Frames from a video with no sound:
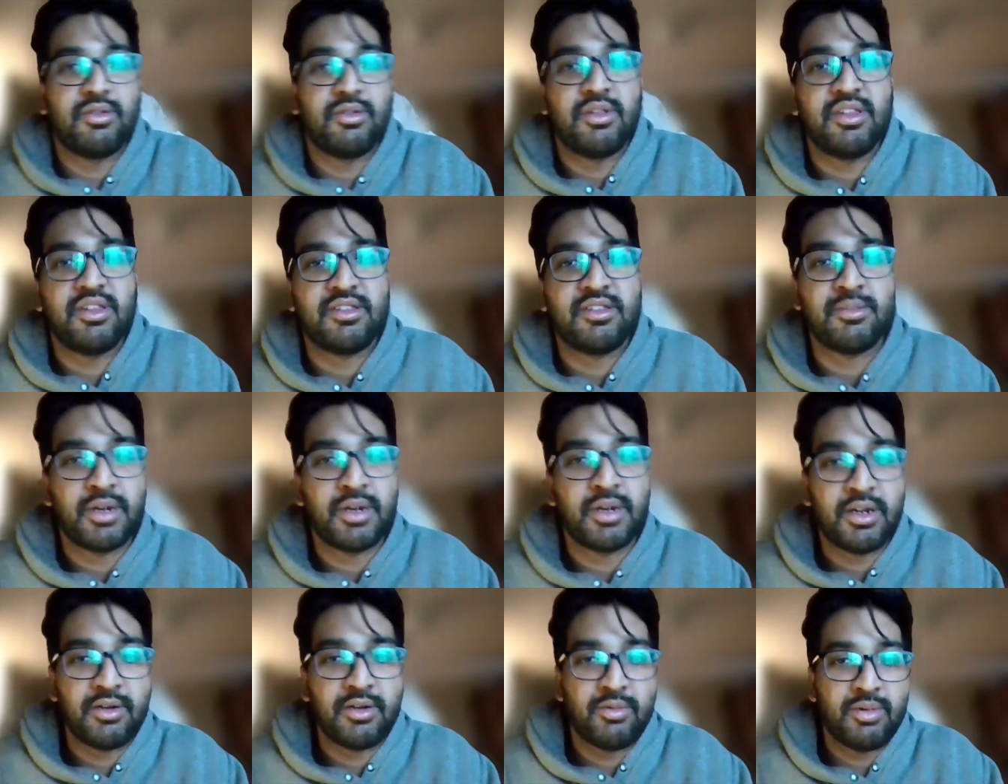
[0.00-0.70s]
So the
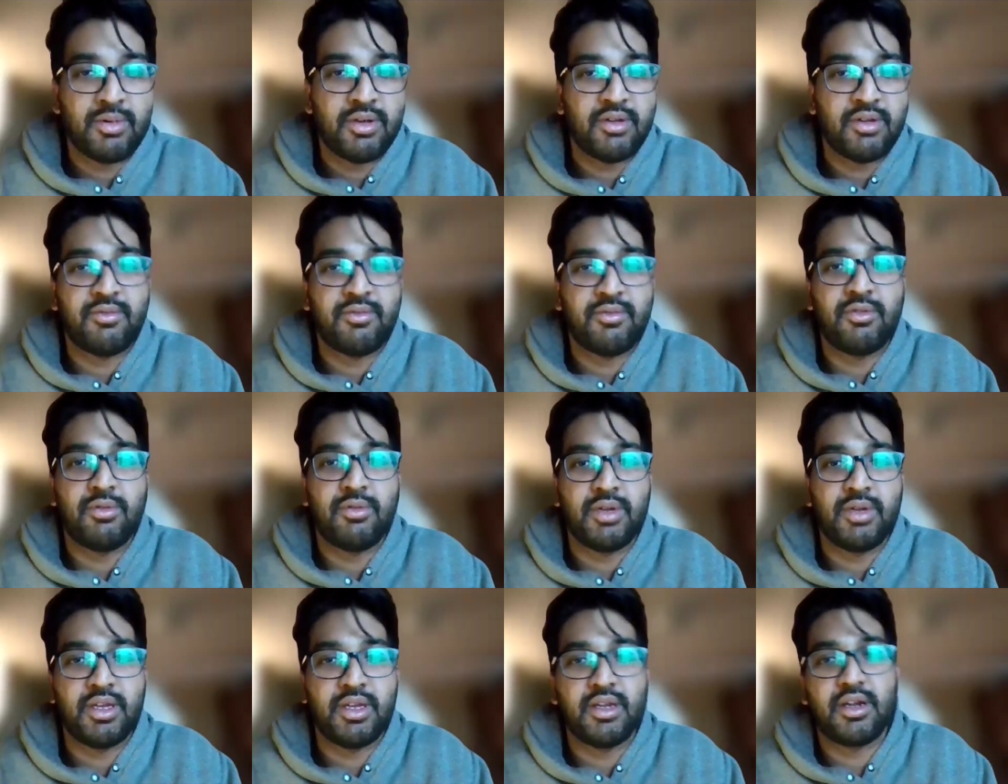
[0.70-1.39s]
smart way of
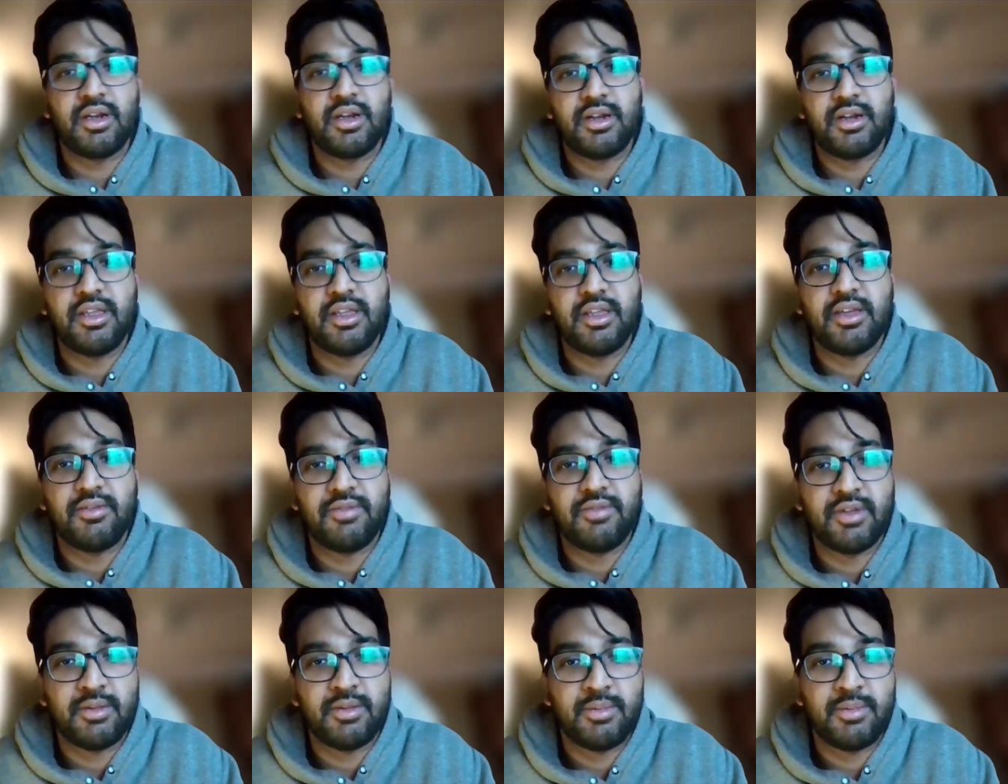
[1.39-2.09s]
doing
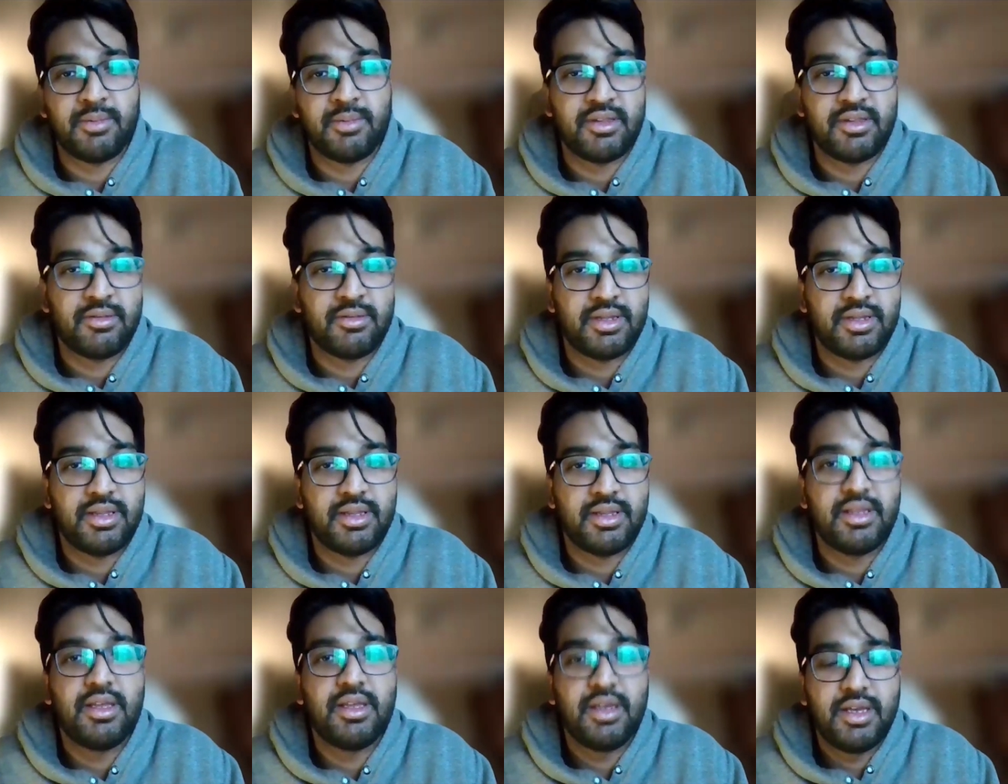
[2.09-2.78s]
RTFM as
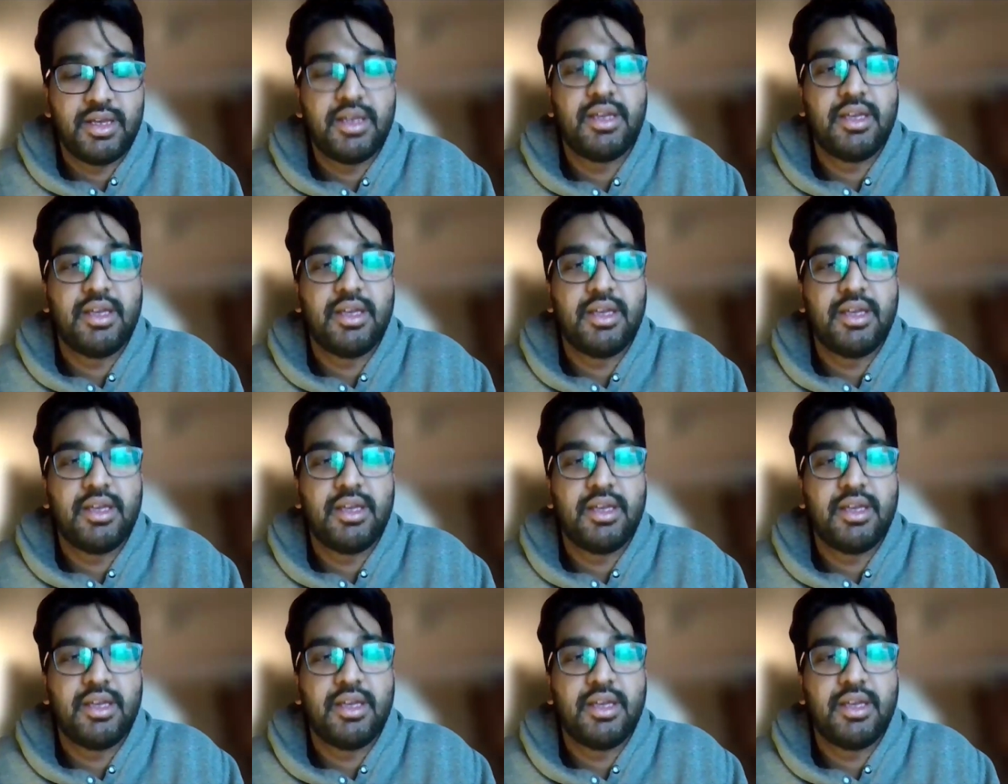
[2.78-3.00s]
well.